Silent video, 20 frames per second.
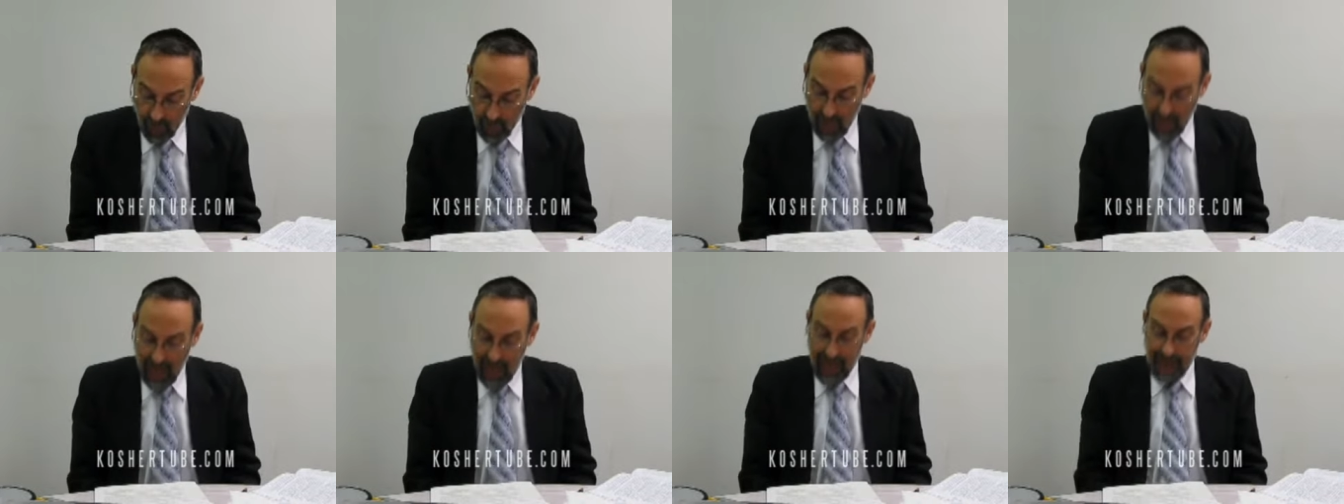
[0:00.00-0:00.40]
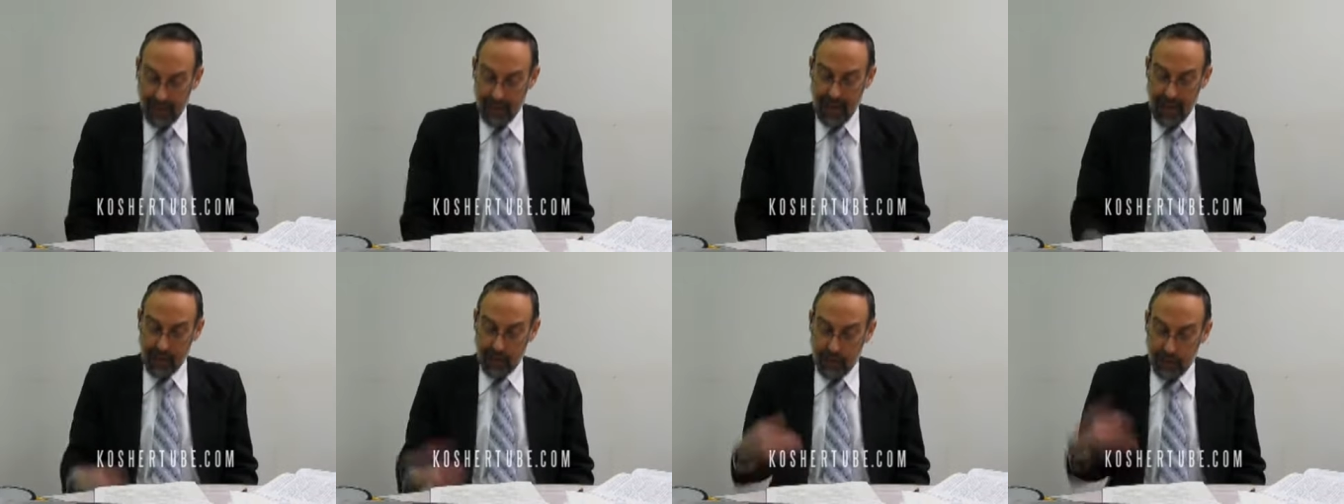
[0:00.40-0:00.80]
and
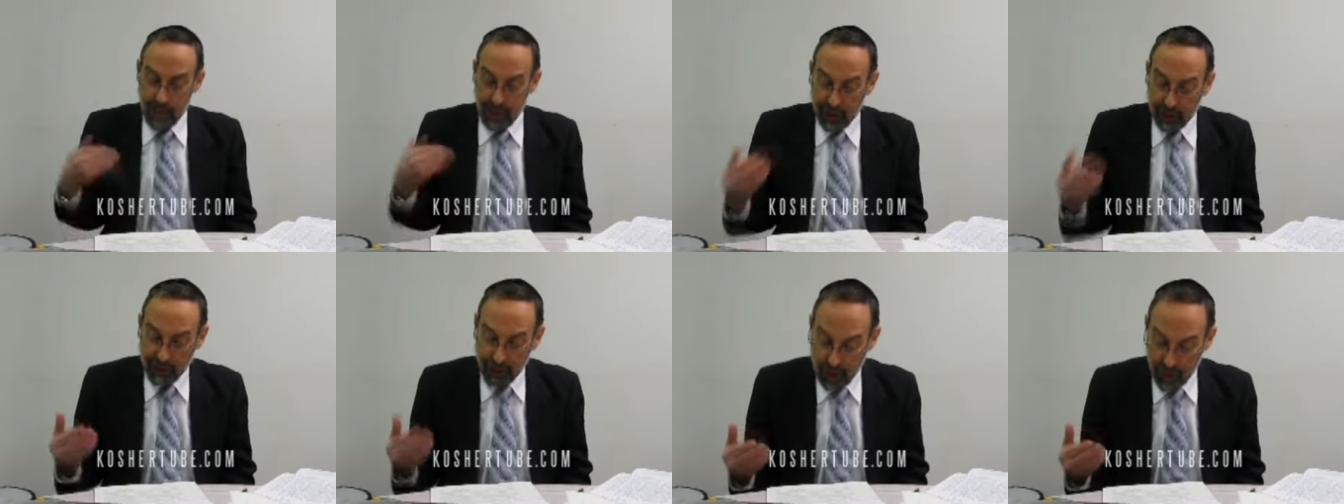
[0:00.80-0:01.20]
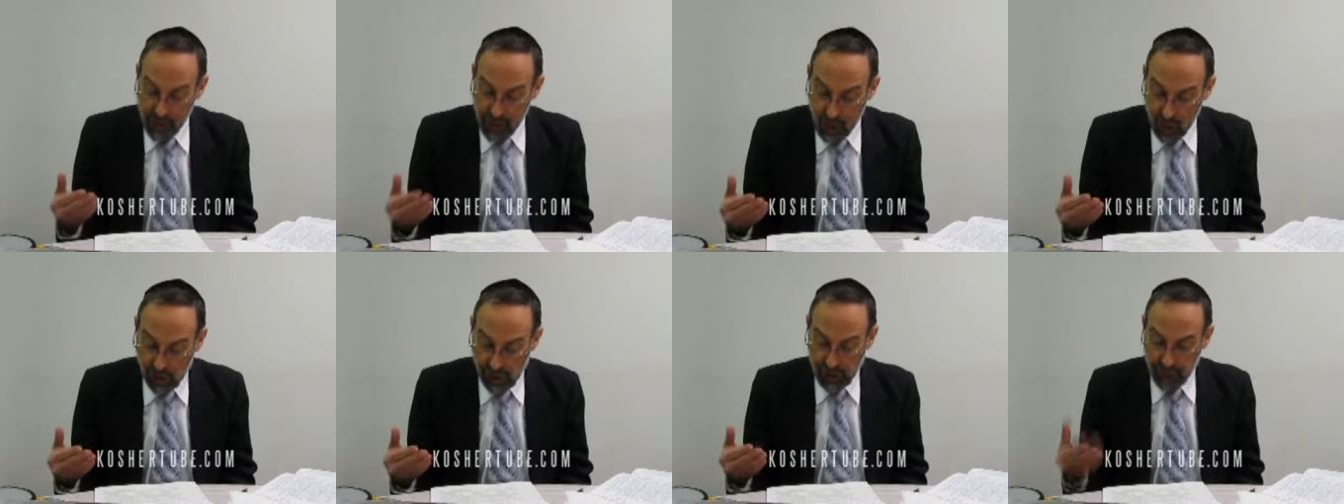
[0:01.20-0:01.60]
they appear in front of
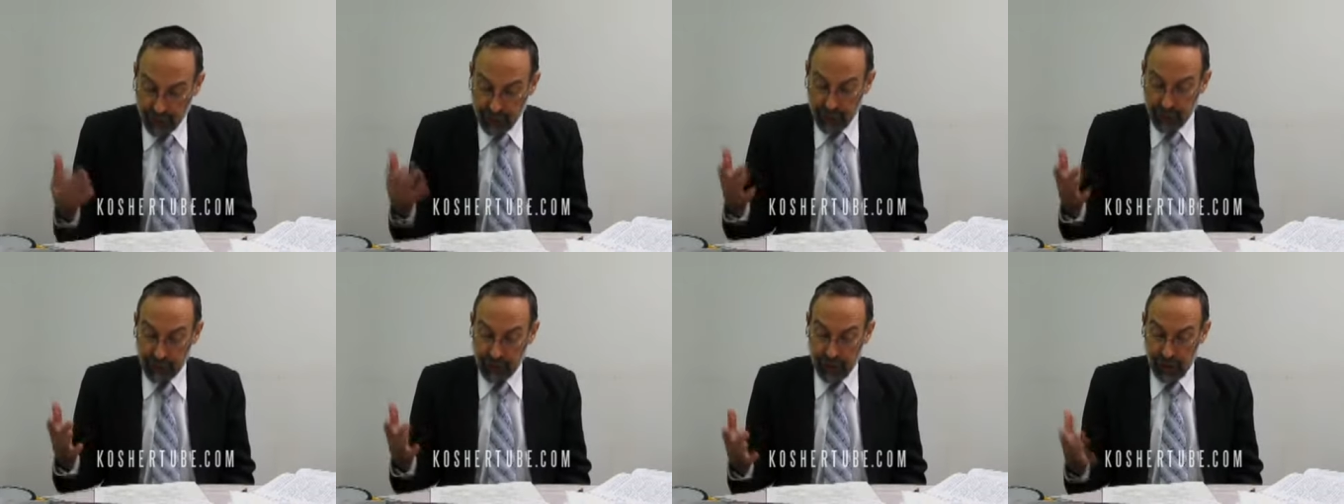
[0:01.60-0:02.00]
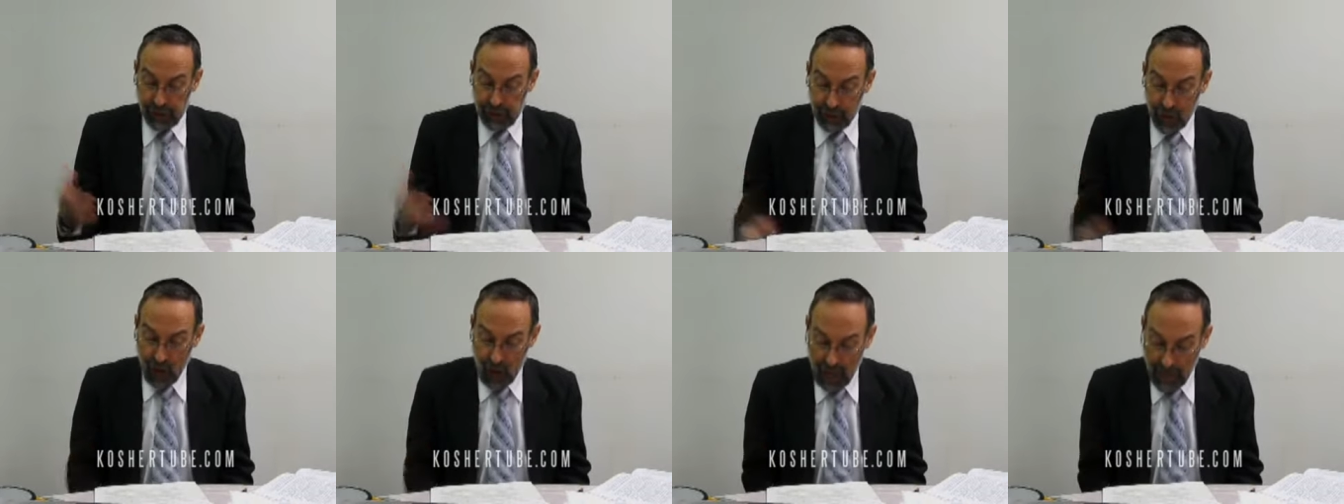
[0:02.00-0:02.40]
Yosef for the first
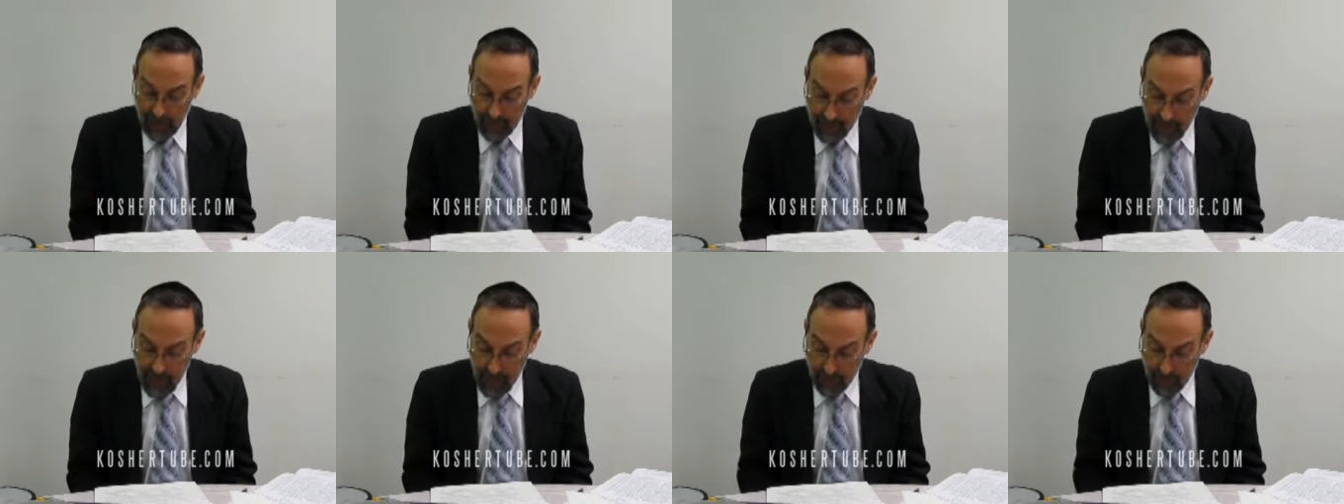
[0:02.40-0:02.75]
time.